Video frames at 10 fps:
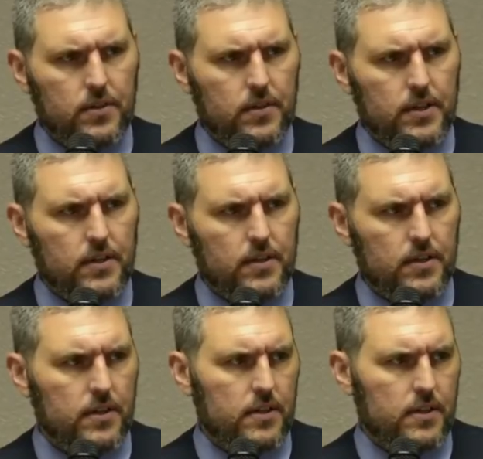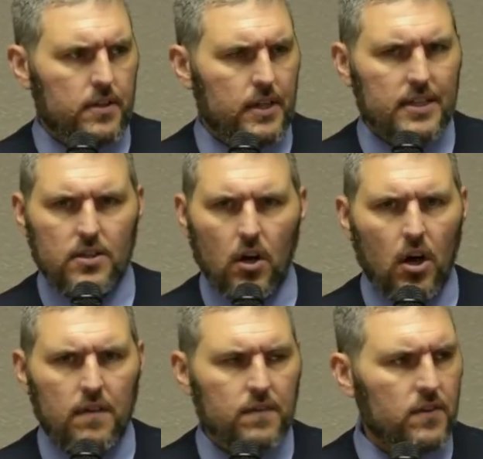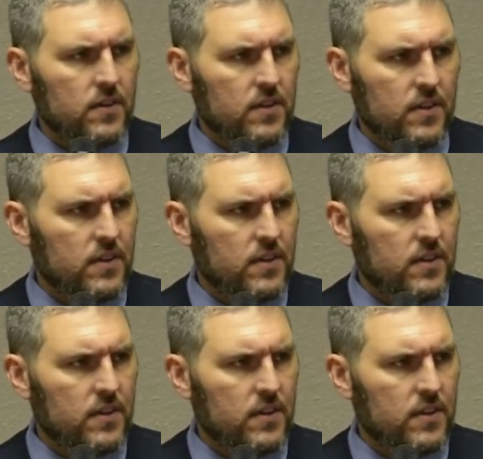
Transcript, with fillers: killed there. That's awful.